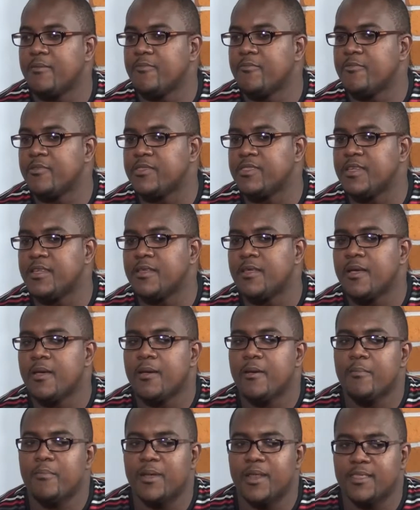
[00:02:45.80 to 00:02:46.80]
with it.
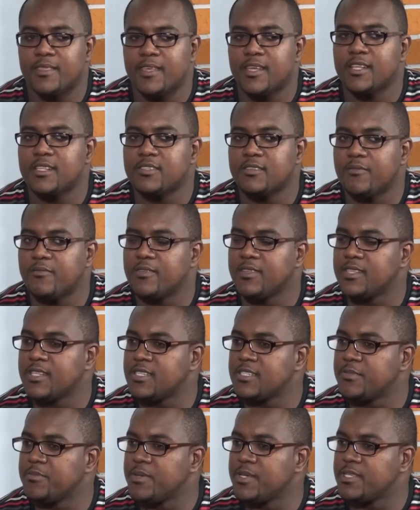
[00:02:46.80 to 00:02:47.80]
But I think it's something
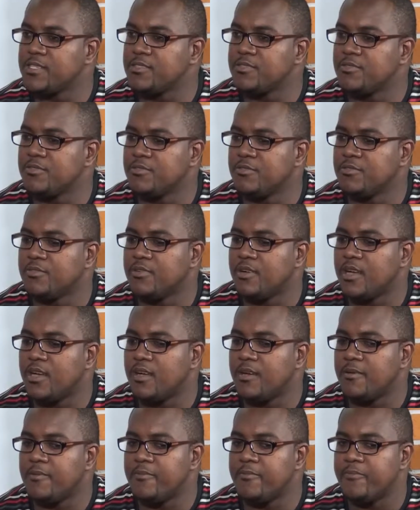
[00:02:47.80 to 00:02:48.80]
that speaks
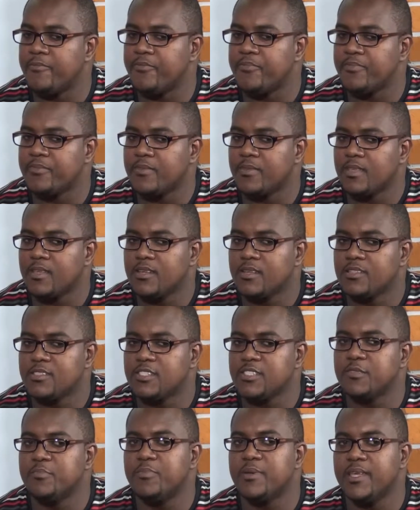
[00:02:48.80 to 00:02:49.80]
to
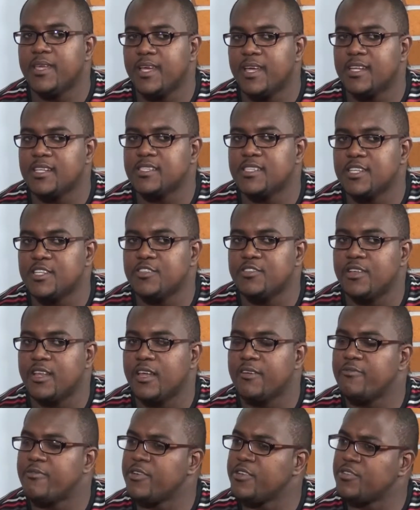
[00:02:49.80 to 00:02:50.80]
just being at a stage in your
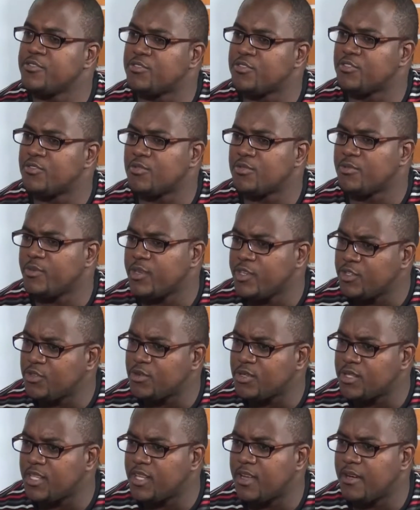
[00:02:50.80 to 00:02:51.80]
life where you're totally